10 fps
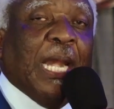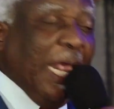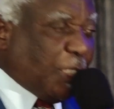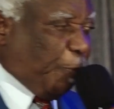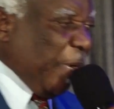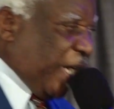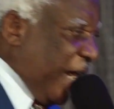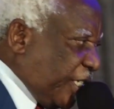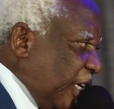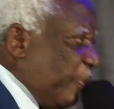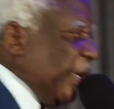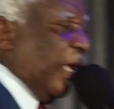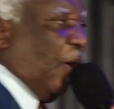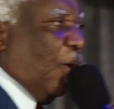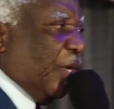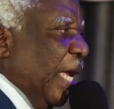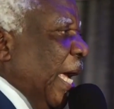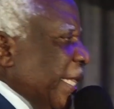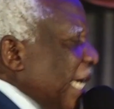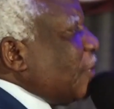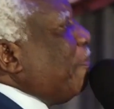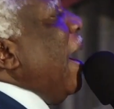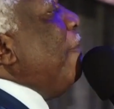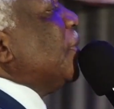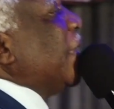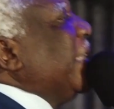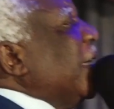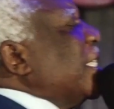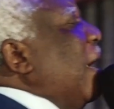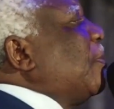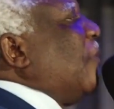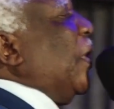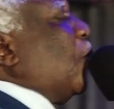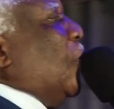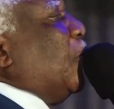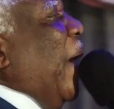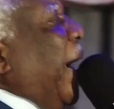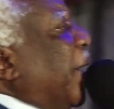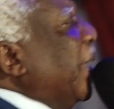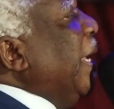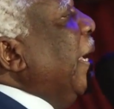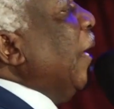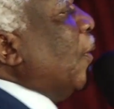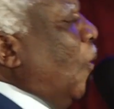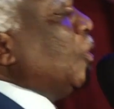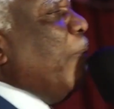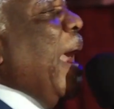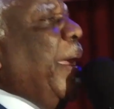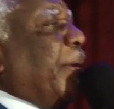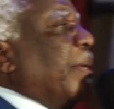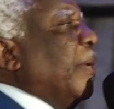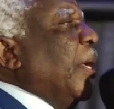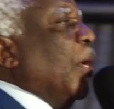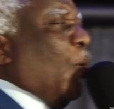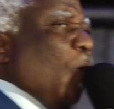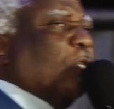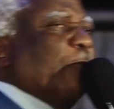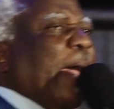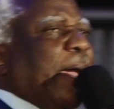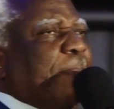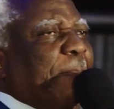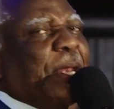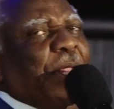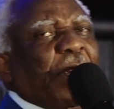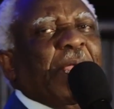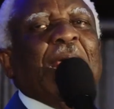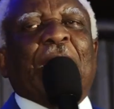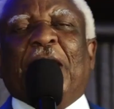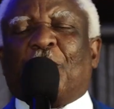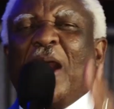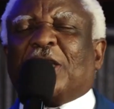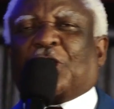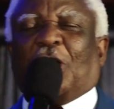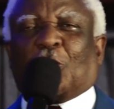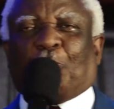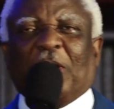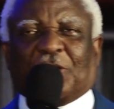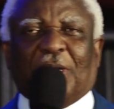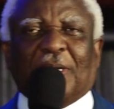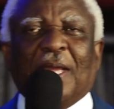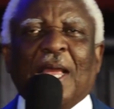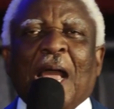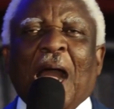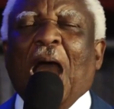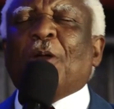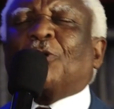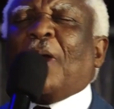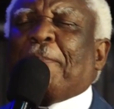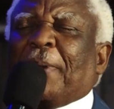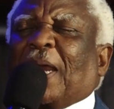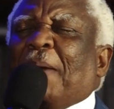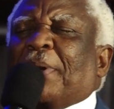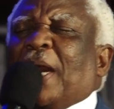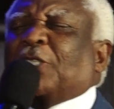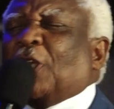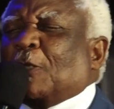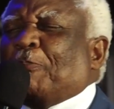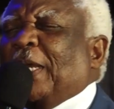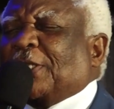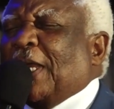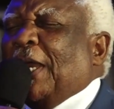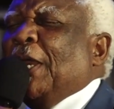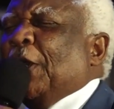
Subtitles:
let's be guided by the Lord. The Bible says the steps of a good man. Good man. Good man, meaning a righteous person. How do I become a righteous, pastor?